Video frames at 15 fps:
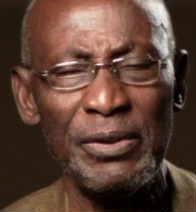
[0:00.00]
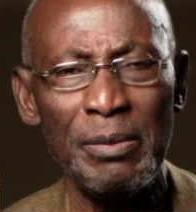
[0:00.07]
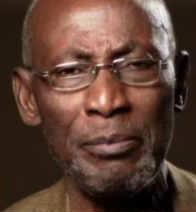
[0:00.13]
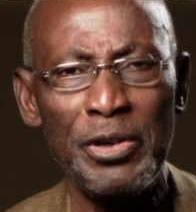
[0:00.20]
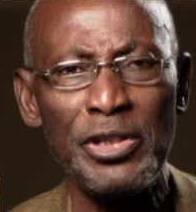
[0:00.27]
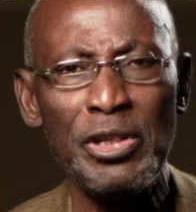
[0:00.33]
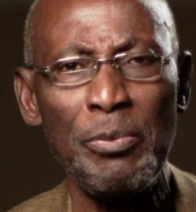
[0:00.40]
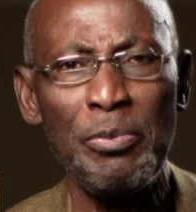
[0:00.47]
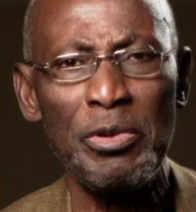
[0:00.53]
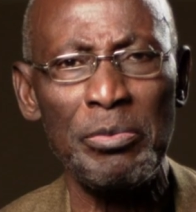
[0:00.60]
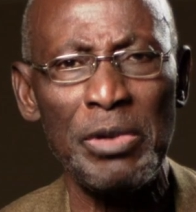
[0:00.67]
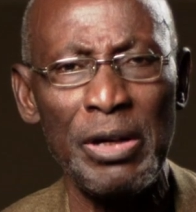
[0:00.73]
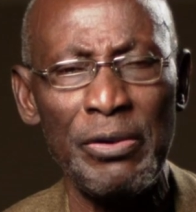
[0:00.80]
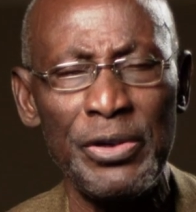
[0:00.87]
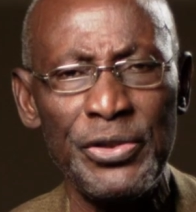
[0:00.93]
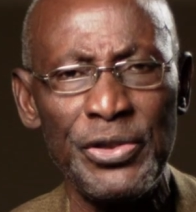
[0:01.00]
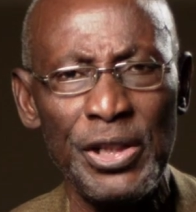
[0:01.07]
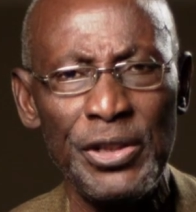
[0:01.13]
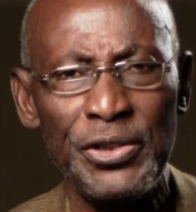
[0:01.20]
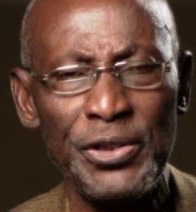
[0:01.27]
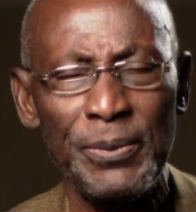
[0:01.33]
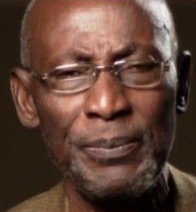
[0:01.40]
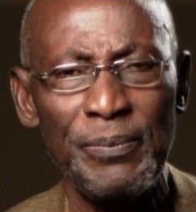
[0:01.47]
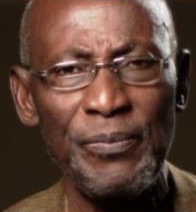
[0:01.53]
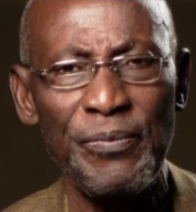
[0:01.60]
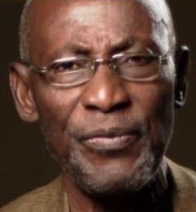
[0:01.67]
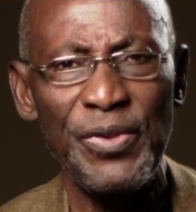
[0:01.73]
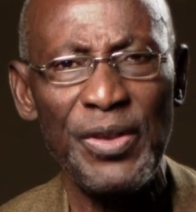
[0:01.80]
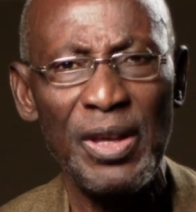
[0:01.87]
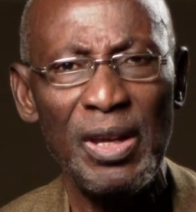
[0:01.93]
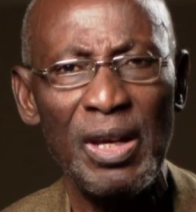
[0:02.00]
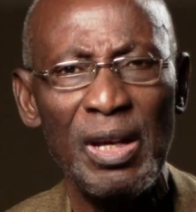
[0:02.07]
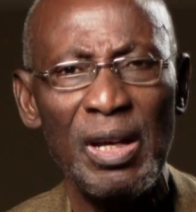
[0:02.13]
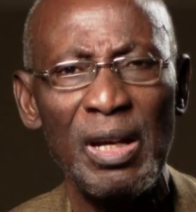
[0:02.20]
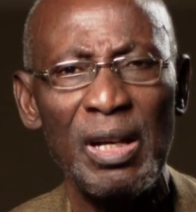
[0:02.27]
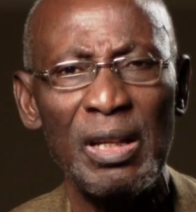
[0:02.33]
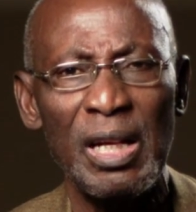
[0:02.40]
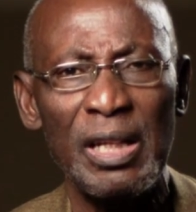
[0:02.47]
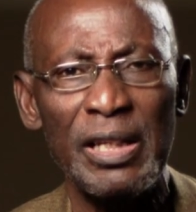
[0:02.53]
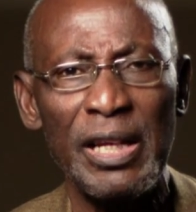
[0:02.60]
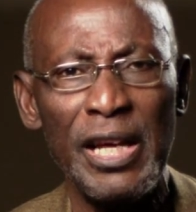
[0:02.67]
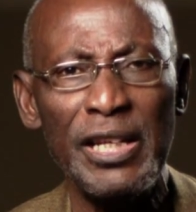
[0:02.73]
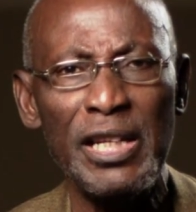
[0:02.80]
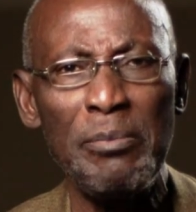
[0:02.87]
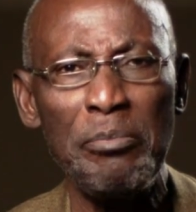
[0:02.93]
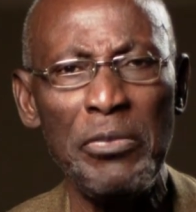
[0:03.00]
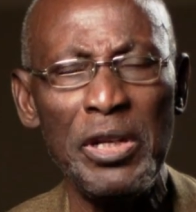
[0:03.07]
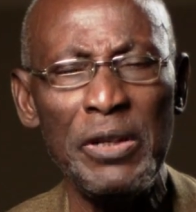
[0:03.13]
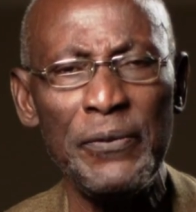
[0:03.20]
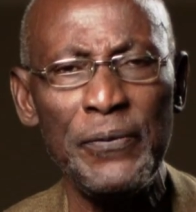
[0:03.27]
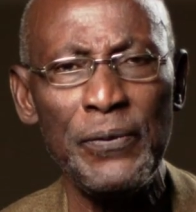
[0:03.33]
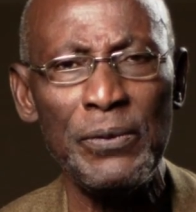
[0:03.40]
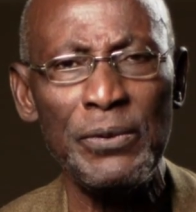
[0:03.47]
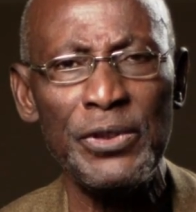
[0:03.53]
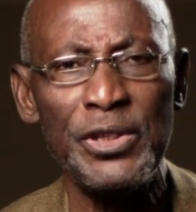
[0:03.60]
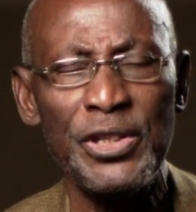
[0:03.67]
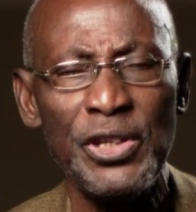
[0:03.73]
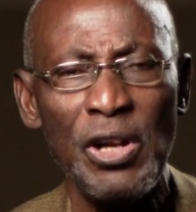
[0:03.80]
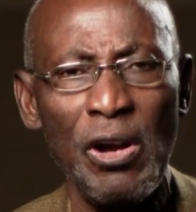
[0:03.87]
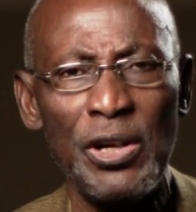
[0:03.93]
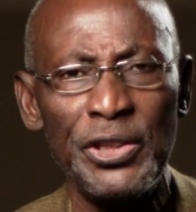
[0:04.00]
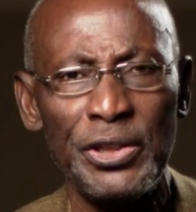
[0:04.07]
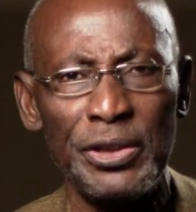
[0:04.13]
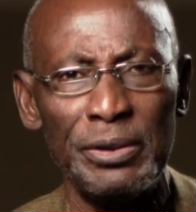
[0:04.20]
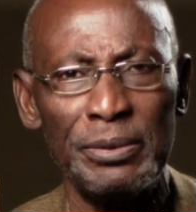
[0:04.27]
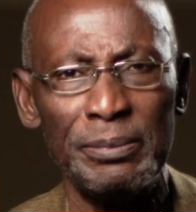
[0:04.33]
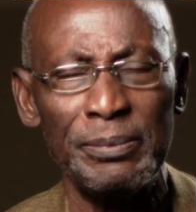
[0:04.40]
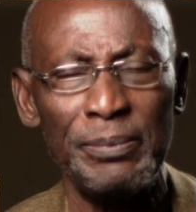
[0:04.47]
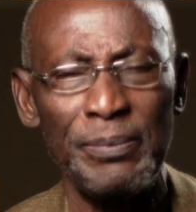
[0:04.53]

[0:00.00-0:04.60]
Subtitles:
based upon my research, that any meaningful discussion